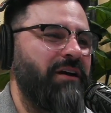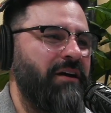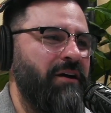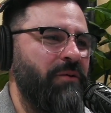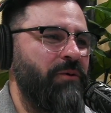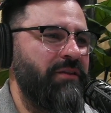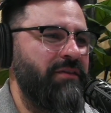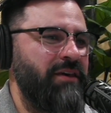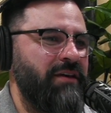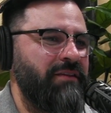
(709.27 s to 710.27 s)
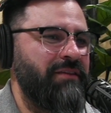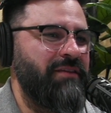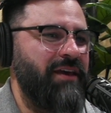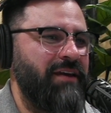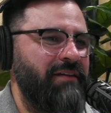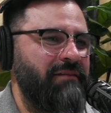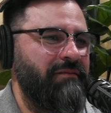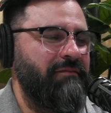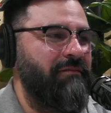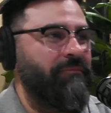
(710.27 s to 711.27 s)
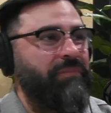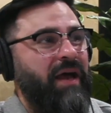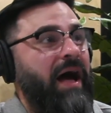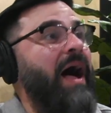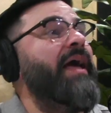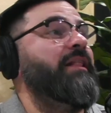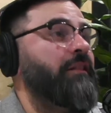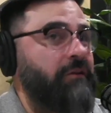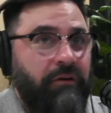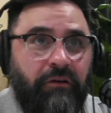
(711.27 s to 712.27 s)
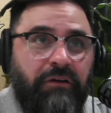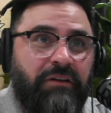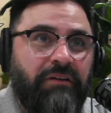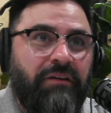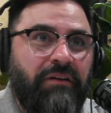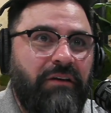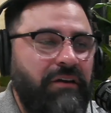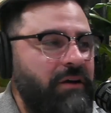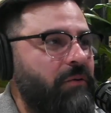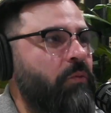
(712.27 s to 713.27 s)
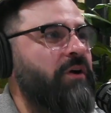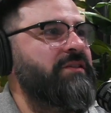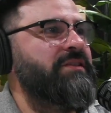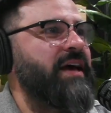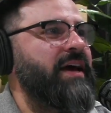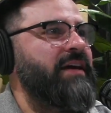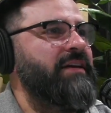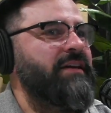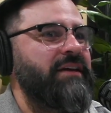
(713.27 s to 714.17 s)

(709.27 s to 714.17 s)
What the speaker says: One thing that I learned was that